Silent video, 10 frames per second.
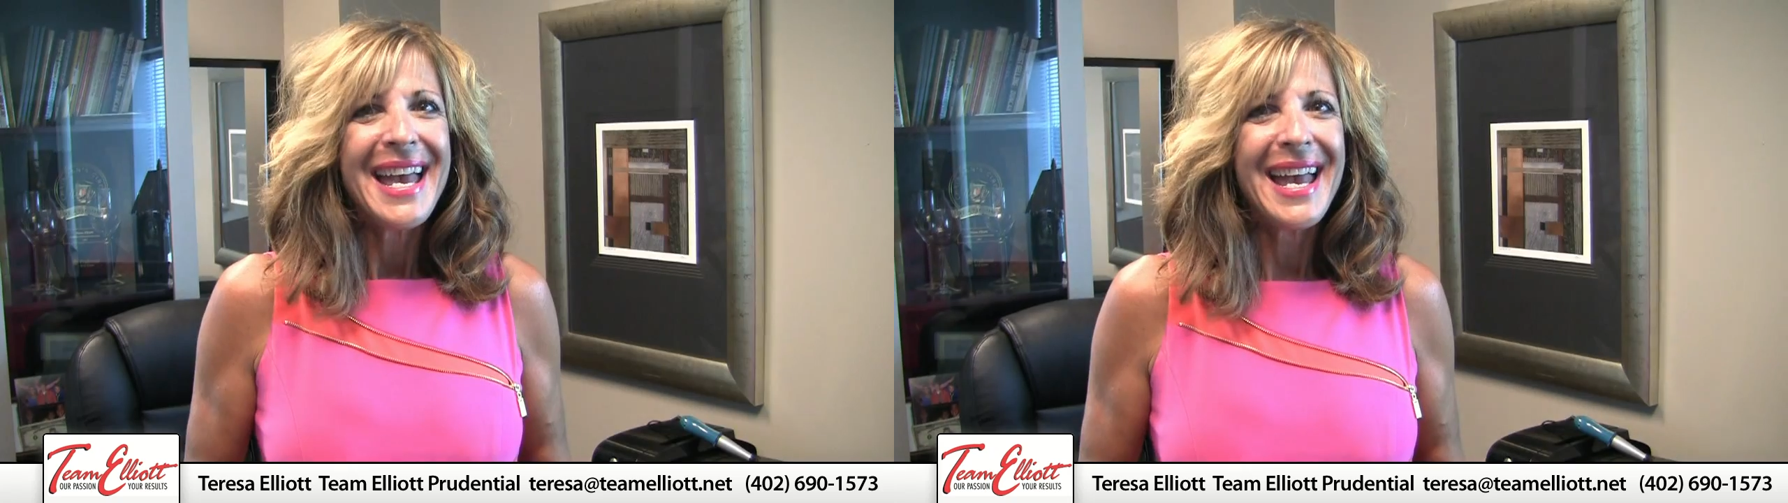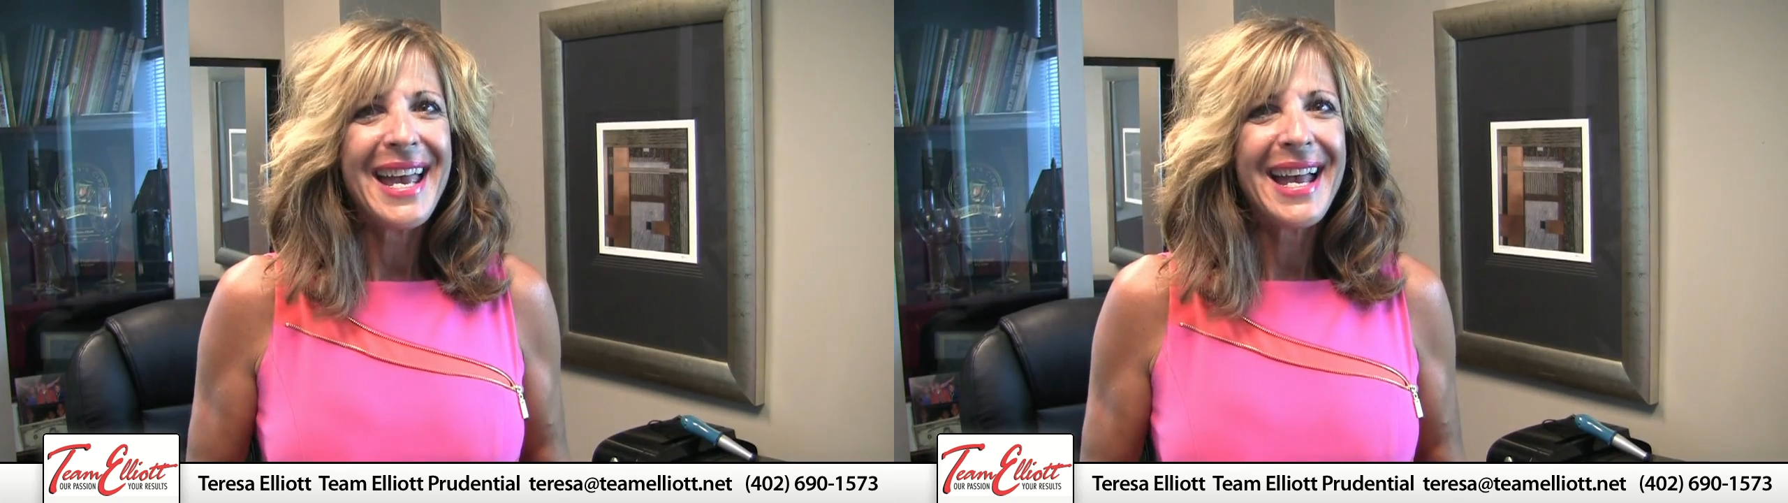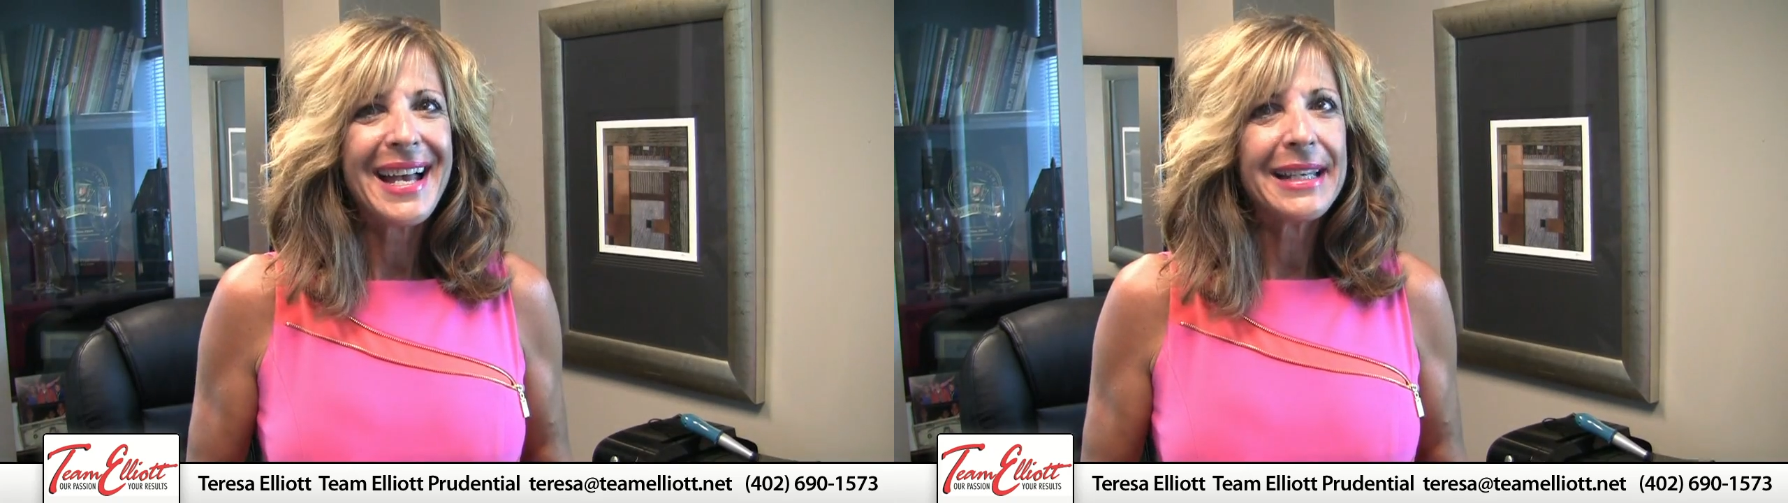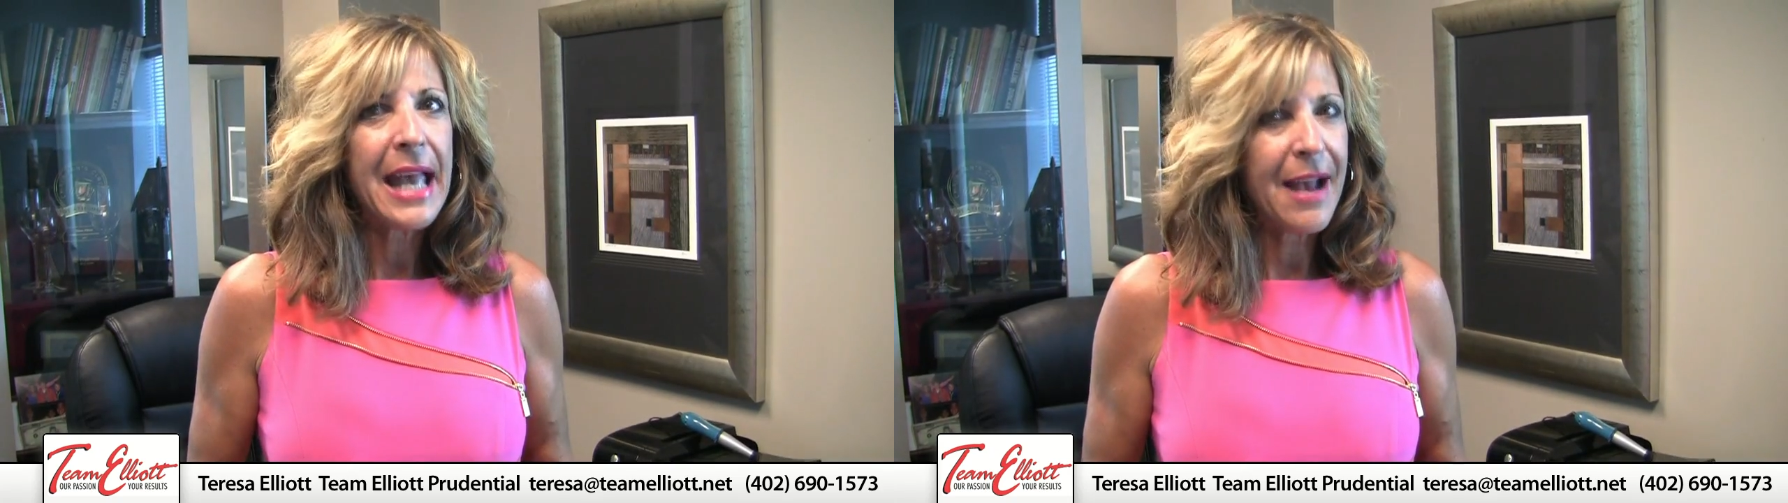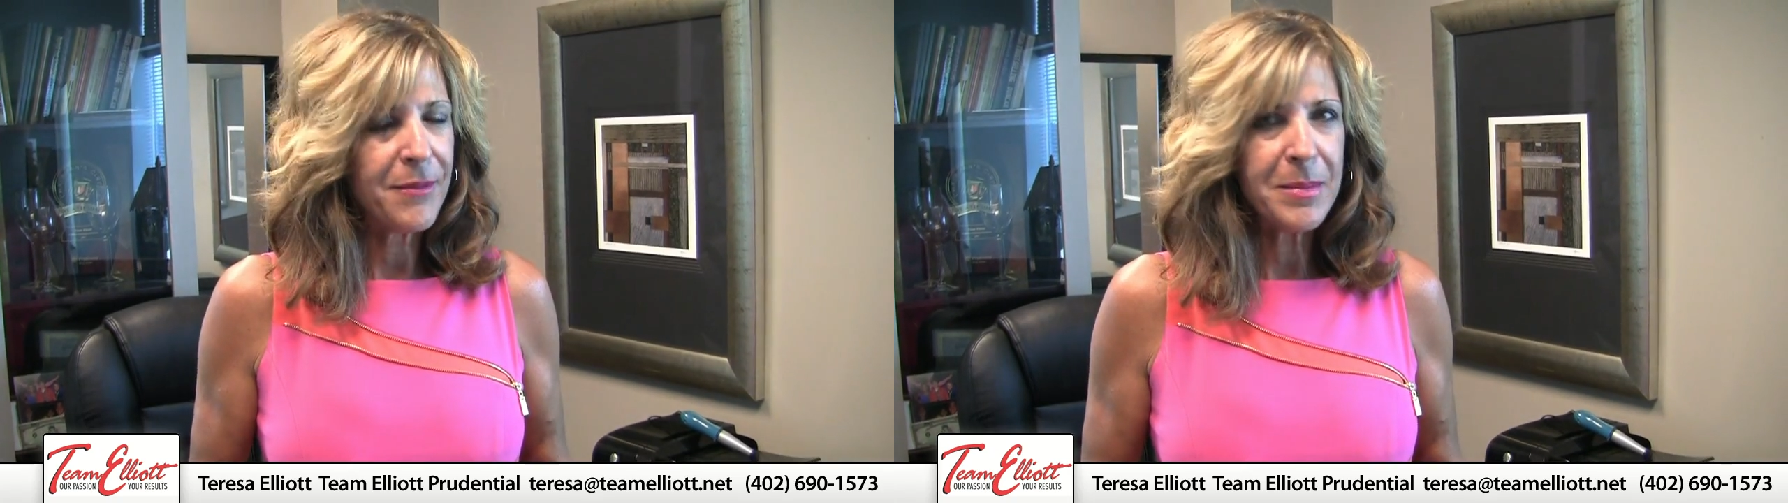and
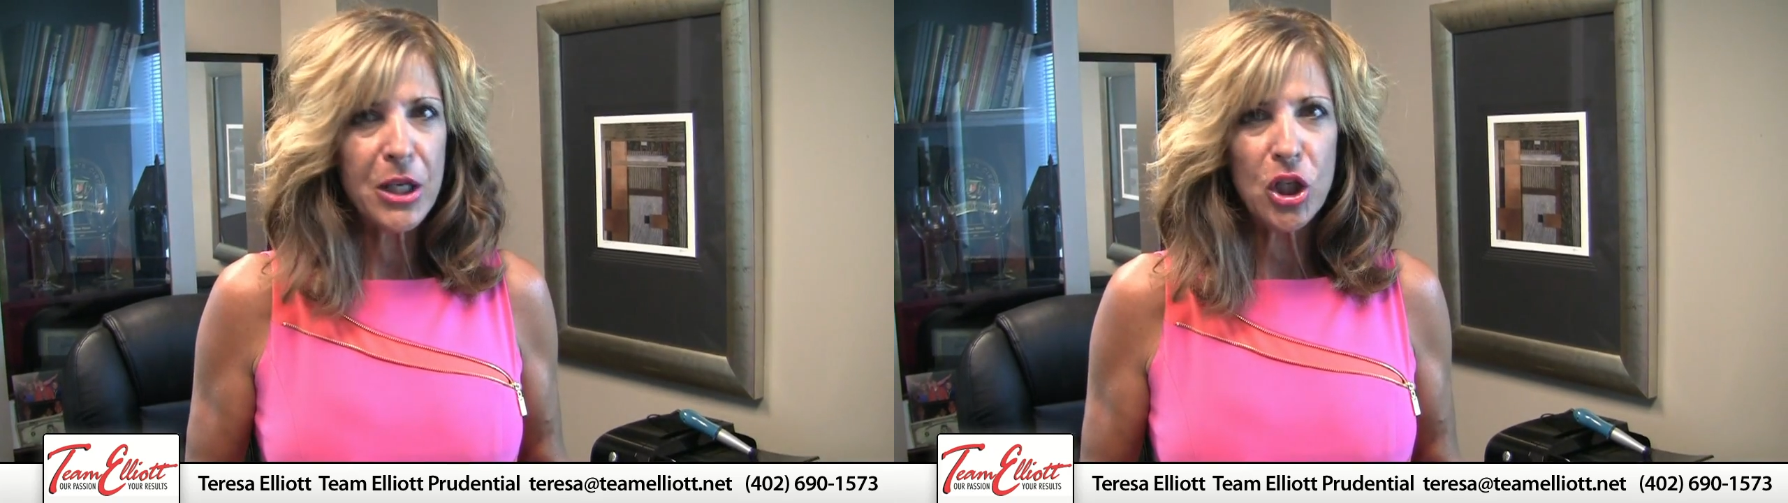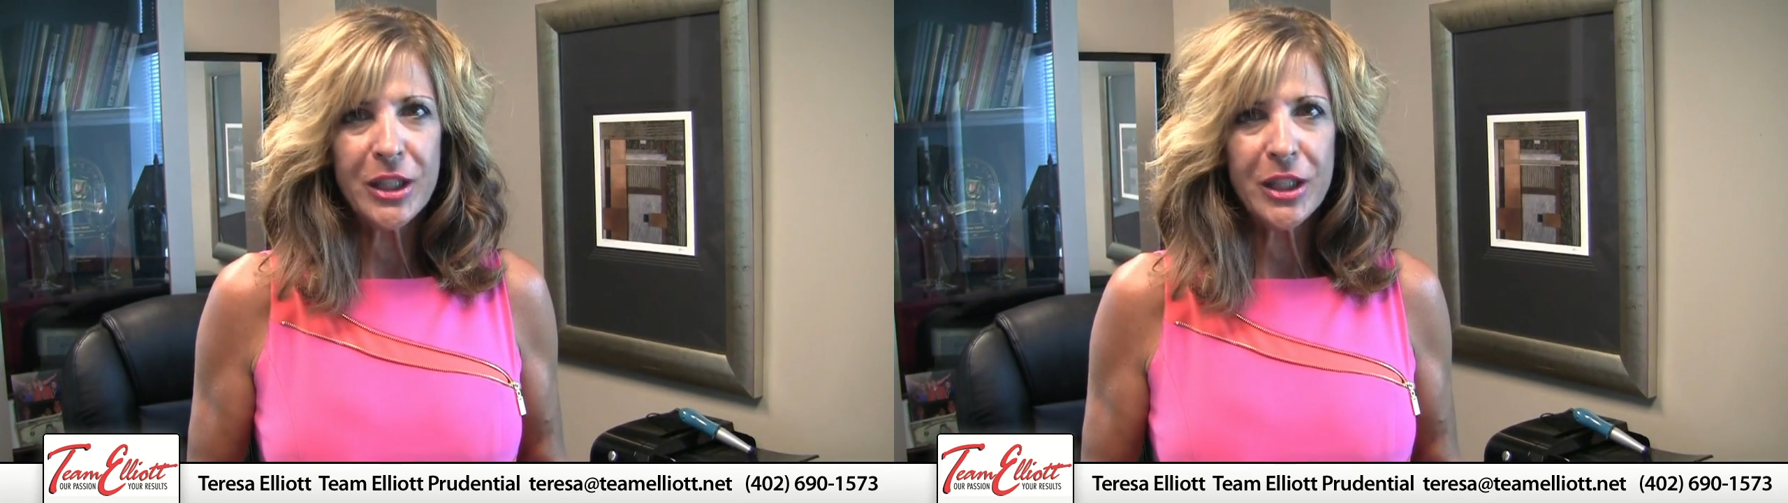have them in